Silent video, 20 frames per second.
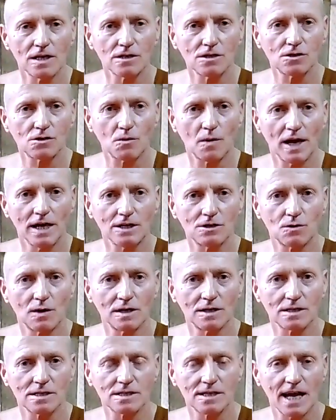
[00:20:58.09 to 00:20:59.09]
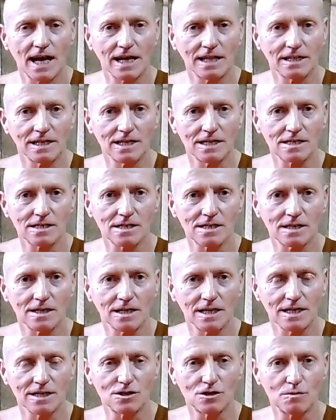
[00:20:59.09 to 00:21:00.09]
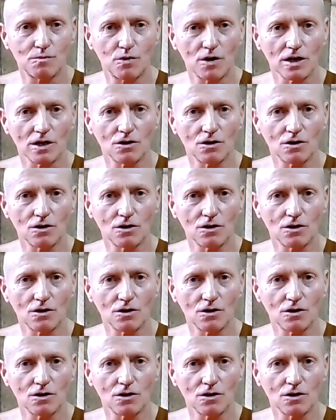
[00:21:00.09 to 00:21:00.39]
is to bring your awareness to breathing.